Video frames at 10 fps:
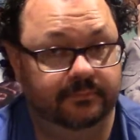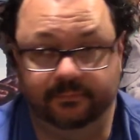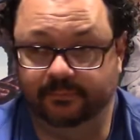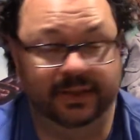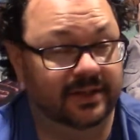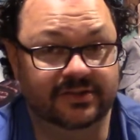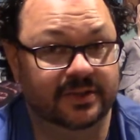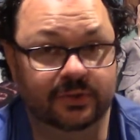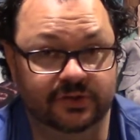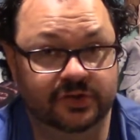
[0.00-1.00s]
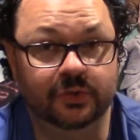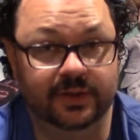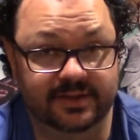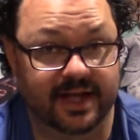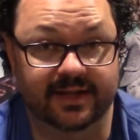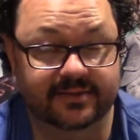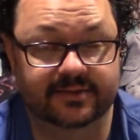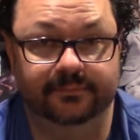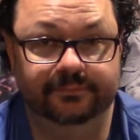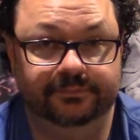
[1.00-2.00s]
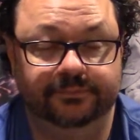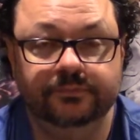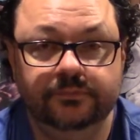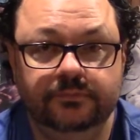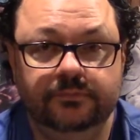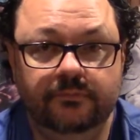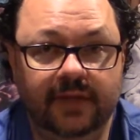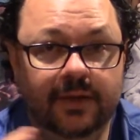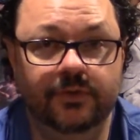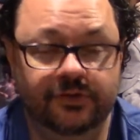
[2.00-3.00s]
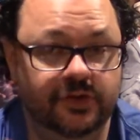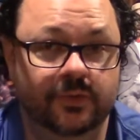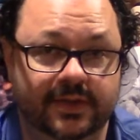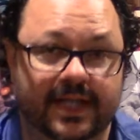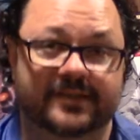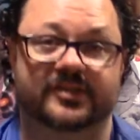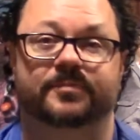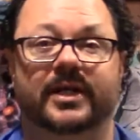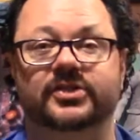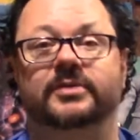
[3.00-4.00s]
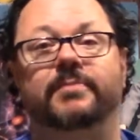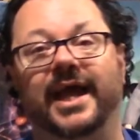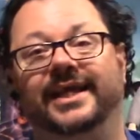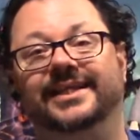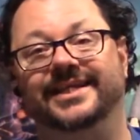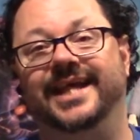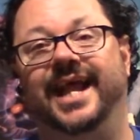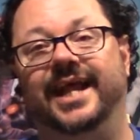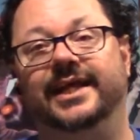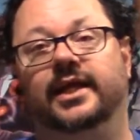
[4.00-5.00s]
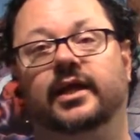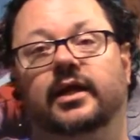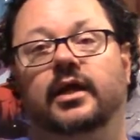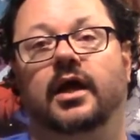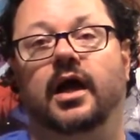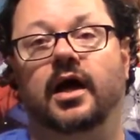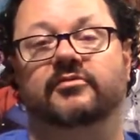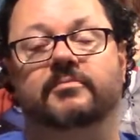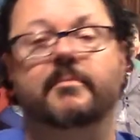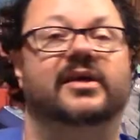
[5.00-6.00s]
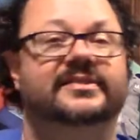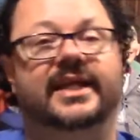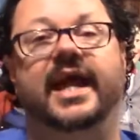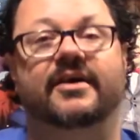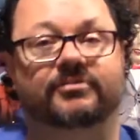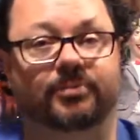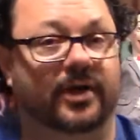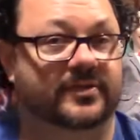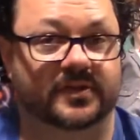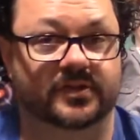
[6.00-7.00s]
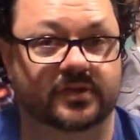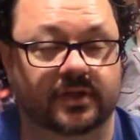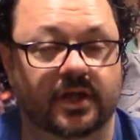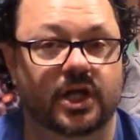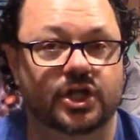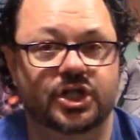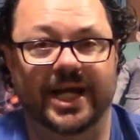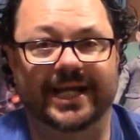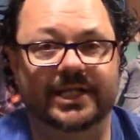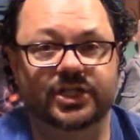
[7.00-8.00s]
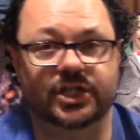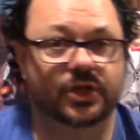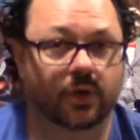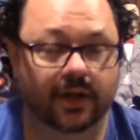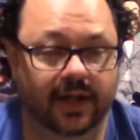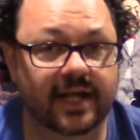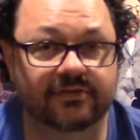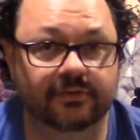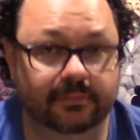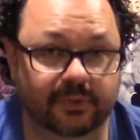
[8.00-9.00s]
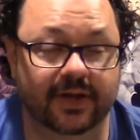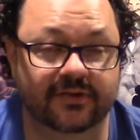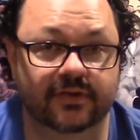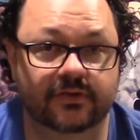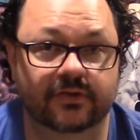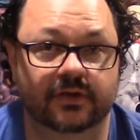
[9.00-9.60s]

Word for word: Because it was too intense. It was too intense, especially back in the day of must have presents. Change your life presents.